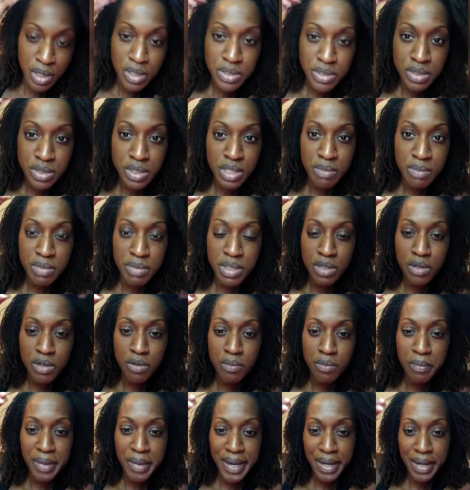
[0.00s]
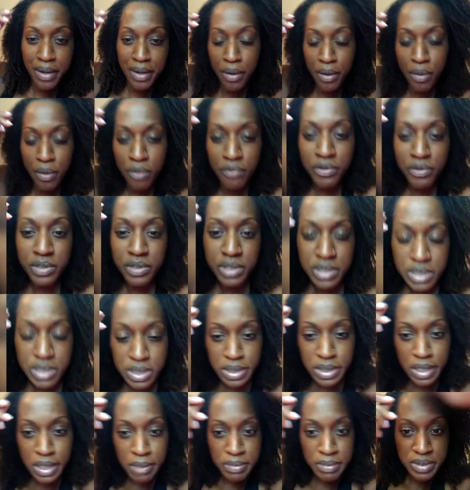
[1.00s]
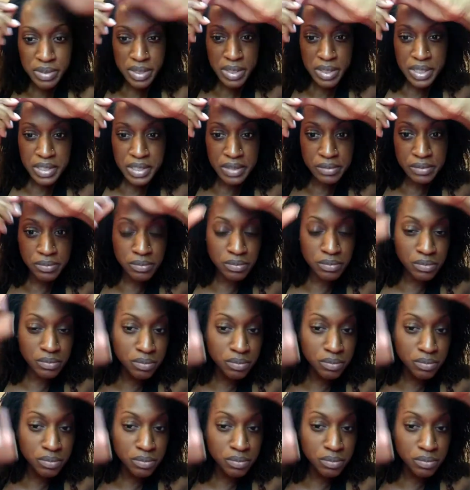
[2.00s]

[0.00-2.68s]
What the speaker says: So let me go back over the steps again.